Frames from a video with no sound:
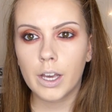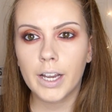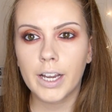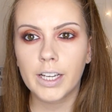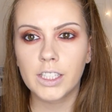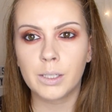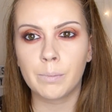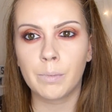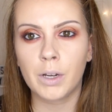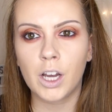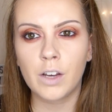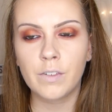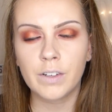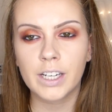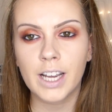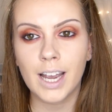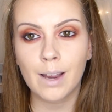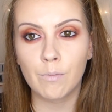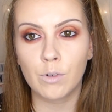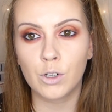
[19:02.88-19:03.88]
Okay, so my other
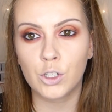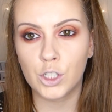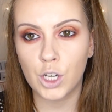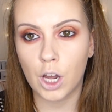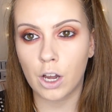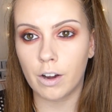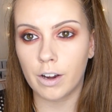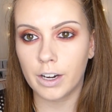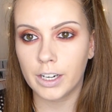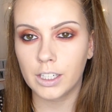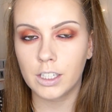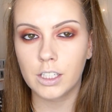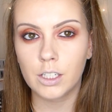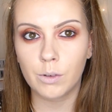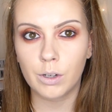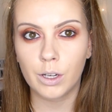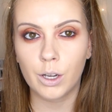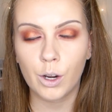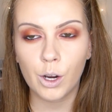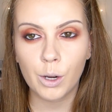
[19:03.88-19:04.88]
camera died,
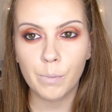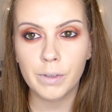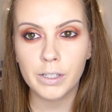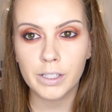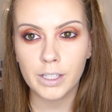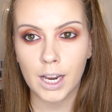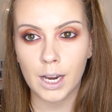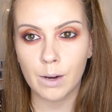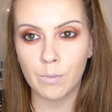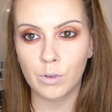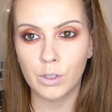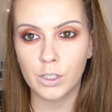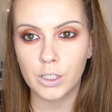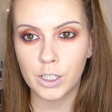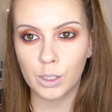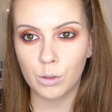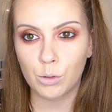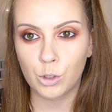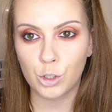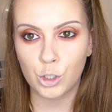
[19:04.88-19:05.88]
so I hope this camera
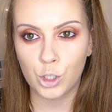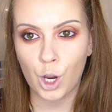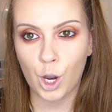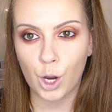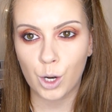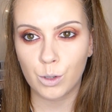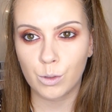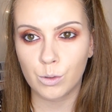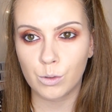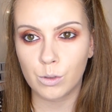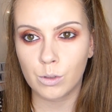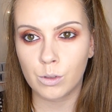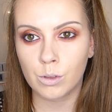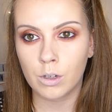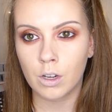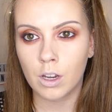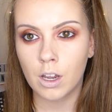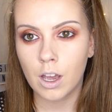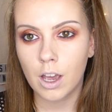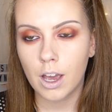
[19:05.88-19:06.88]
still
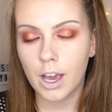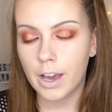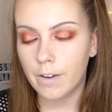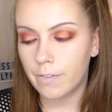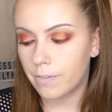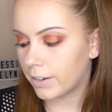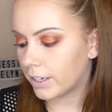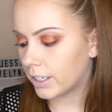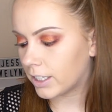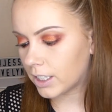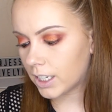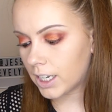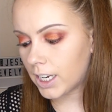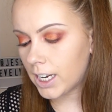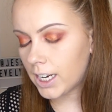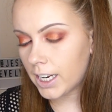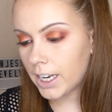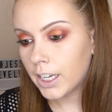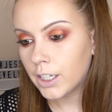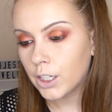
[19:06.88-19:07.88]
shows everything as
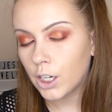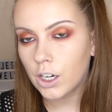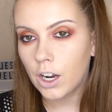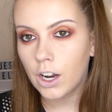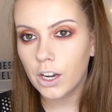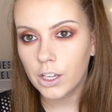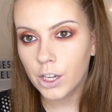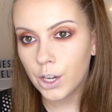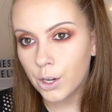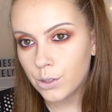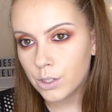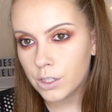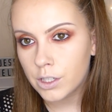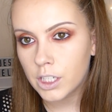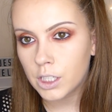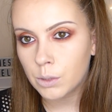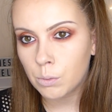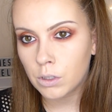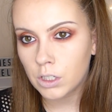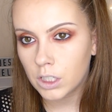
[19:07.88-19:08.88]
clearly. I don't like using
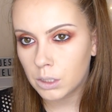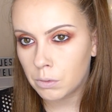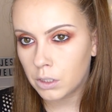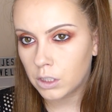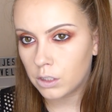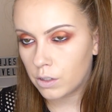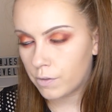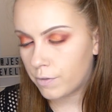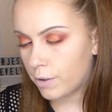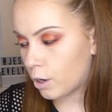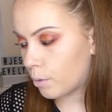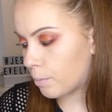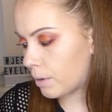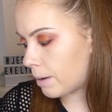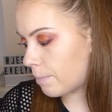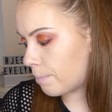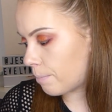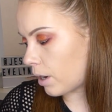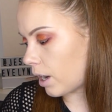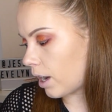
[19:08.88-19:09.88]
this one as much for
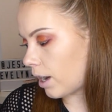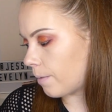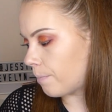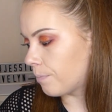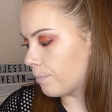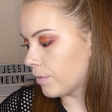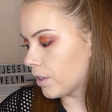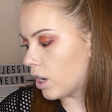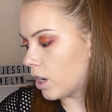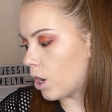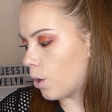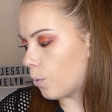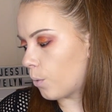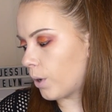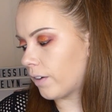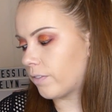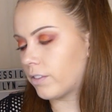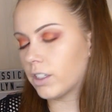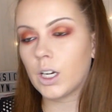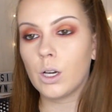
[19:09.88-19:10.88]
filming, but
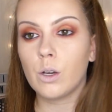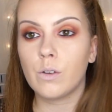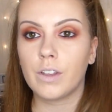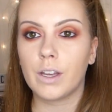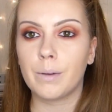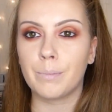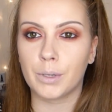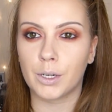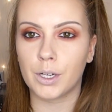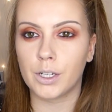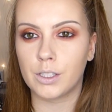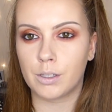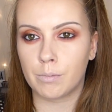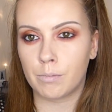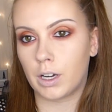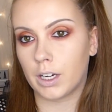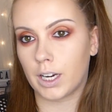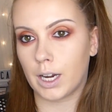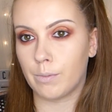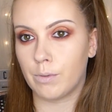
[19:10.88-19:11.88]
we have to go with it because
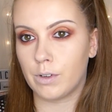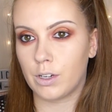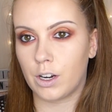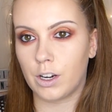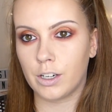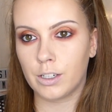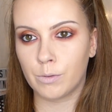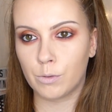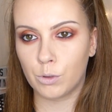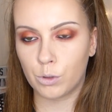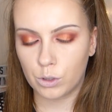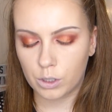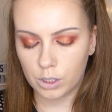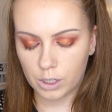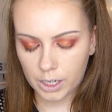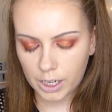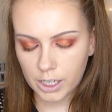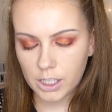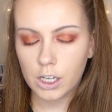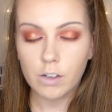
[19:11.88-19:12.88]
my camera died,
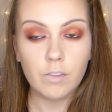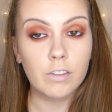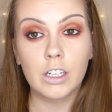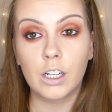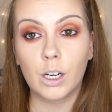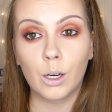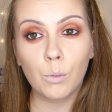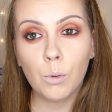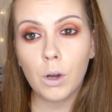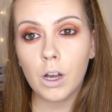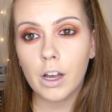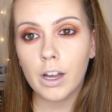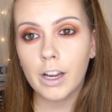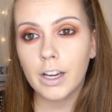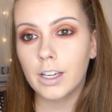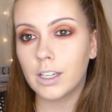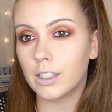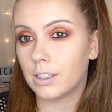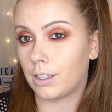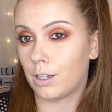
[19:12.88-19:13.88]
unfortunately. I don't really know why,
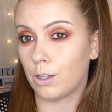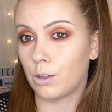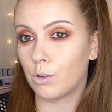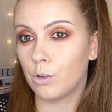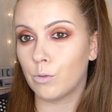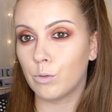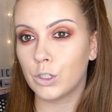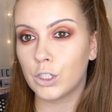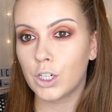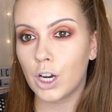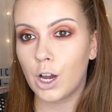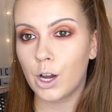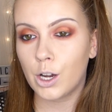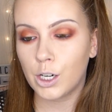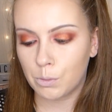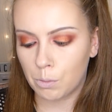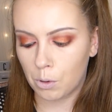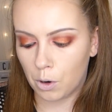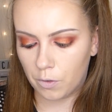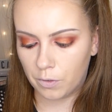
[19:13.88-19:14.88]
because I thought it was
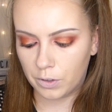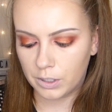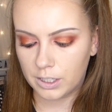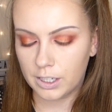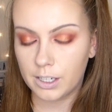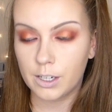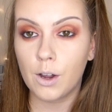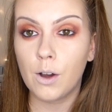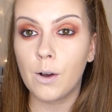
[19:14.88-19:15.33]
charged, but obviously